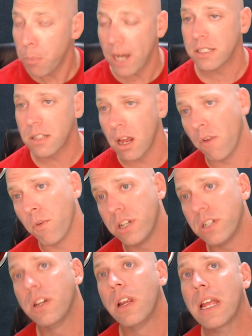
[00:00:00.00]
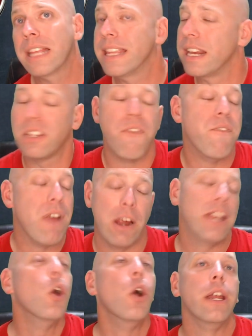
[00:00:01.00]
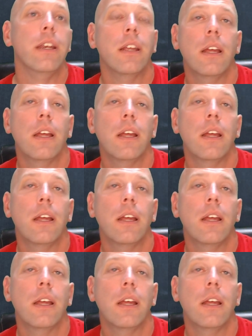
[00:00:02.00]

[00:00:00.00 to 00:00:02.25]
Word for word: press coverage, then it's very good.